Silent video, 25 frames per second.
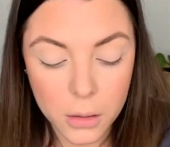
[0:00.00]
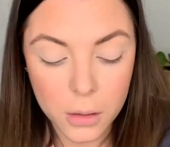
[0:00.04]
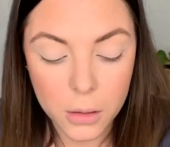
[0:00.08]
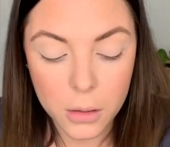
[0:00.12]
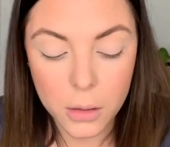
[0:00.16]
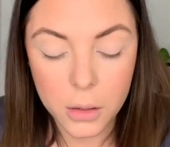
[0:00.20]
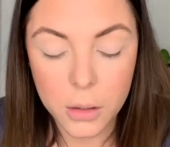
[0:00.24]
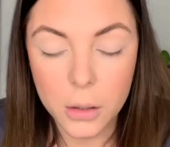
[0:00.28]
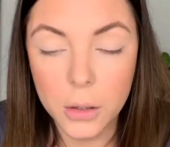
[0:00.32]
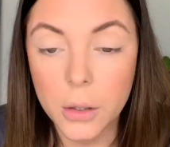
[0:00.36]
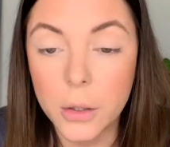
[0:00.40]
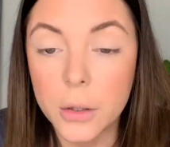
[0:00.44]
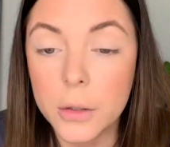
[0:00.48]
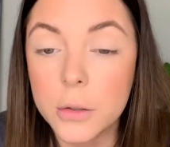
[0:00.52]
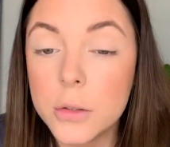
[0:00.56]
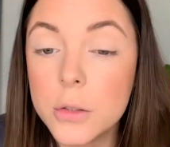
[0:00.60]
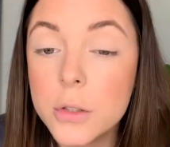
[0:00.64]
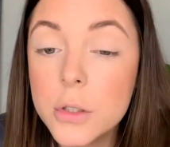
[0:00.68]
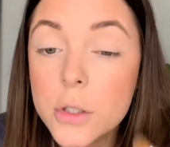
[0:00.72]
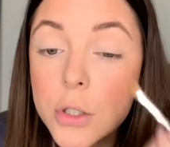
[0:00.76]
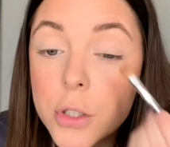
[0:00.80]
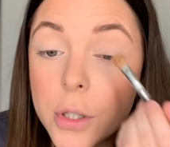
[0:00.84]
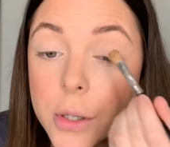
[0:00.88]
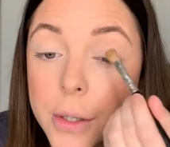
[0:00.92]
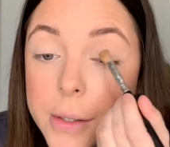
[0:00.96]
And go
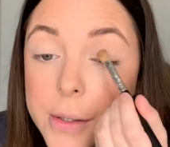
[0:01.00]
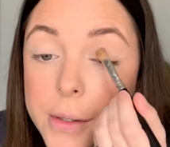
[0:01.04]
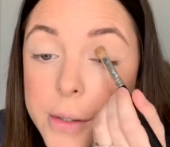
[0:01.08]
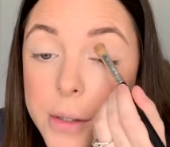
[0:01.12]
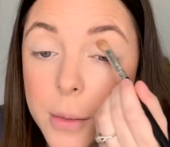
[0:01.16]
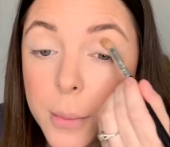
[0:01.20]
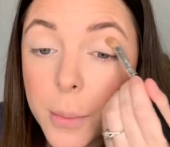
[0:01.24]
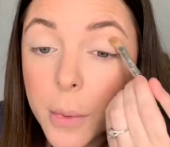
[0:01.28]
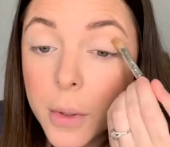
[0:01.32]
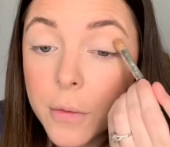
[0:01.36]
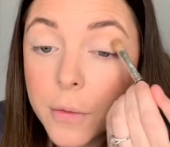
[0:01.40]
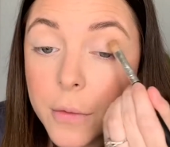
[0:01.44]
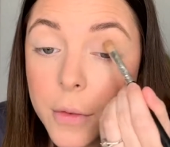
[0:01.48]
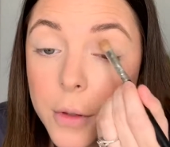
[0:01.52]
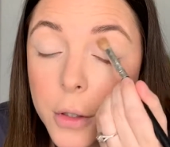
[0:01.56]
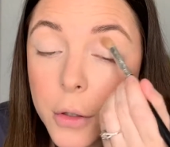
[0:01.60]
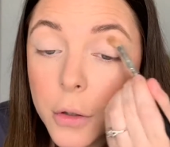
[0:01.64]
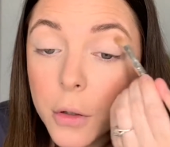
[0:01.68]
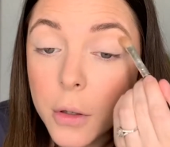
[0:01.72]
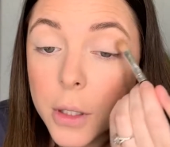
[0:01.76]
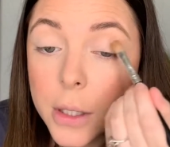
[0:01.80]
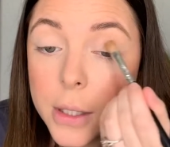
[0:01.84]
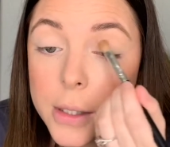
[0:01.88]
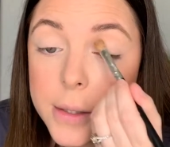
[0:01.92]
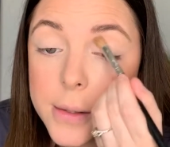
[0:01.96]
just above the
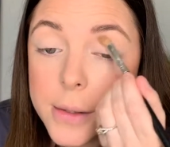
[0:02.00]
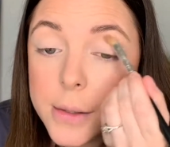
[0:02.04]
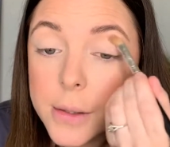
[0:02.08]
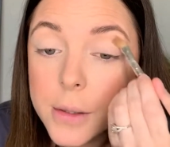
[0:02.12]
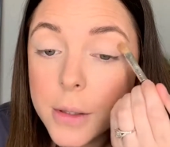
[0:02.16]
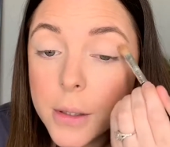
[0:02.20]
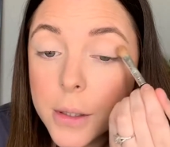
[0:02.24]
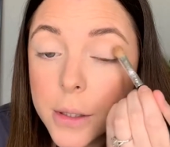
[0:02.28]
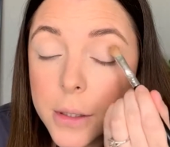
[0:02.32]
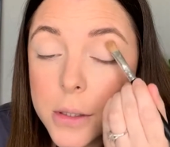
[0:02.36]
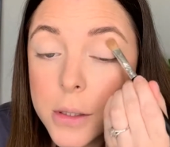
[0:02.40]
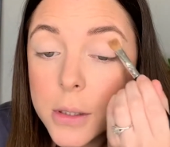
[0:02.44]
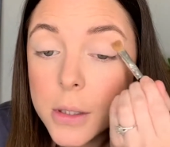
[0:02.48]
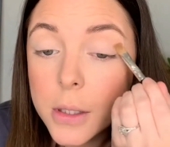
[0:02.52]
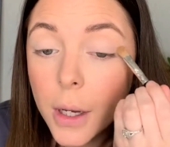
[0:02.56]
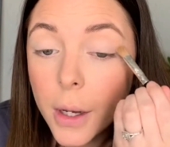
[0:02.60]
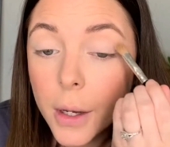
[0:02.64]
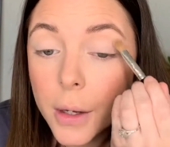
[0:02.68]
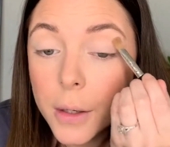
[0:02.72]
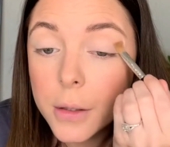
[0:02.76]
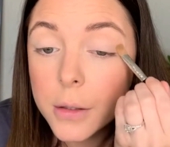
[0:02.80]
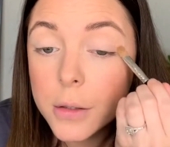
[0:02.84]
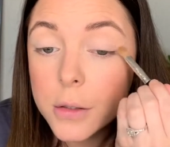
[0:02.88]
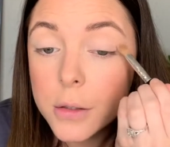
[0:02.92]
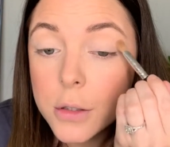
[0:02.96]
crease a
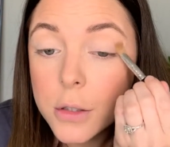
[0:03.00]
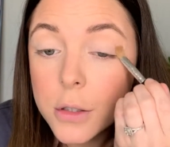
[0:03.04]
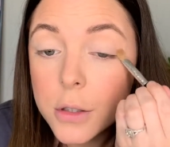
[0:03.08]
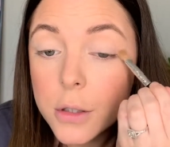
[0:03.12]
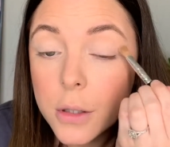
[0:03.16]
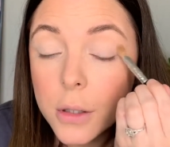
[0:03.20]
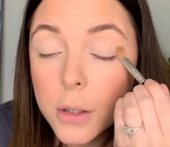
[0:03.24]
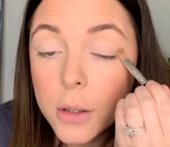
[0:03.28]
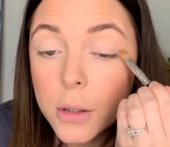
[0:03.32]
touch.